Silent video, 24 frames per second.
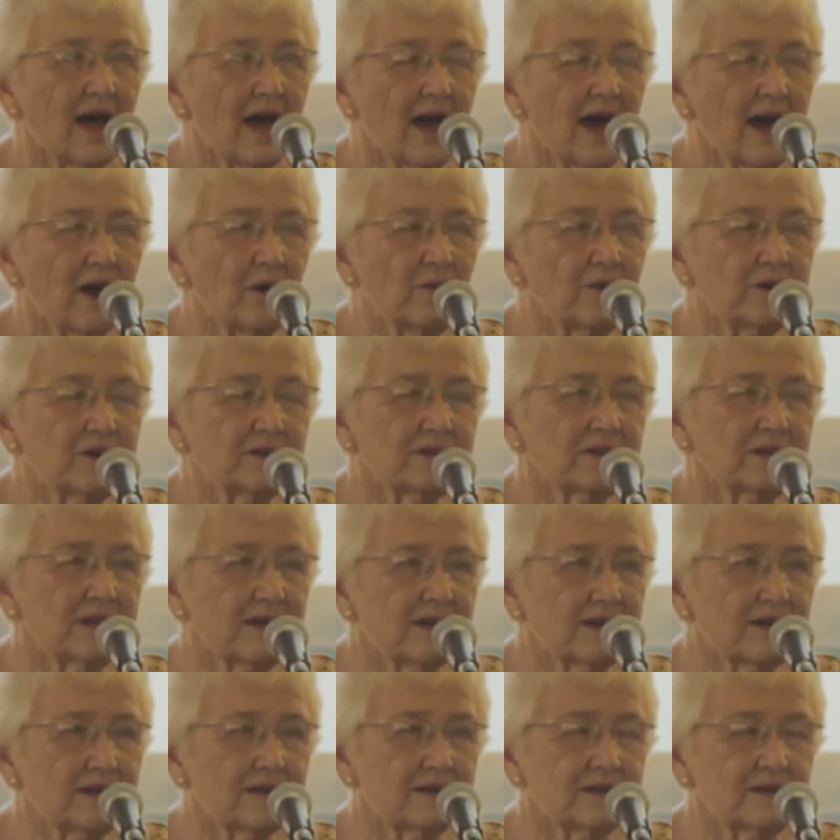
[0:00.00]
our
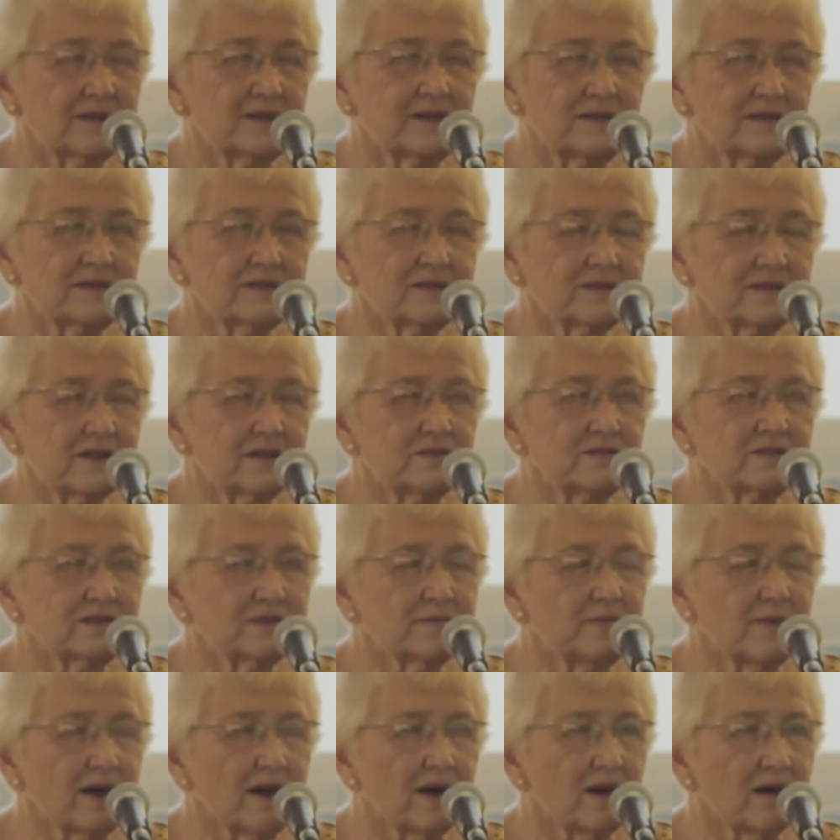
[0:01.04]
town is so
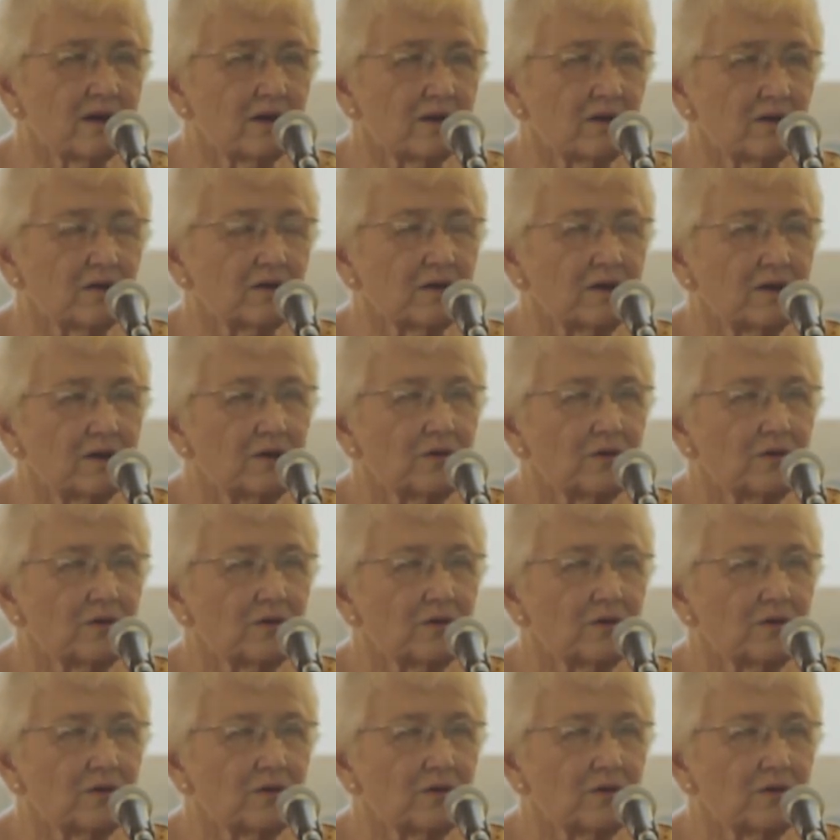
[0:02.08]
small,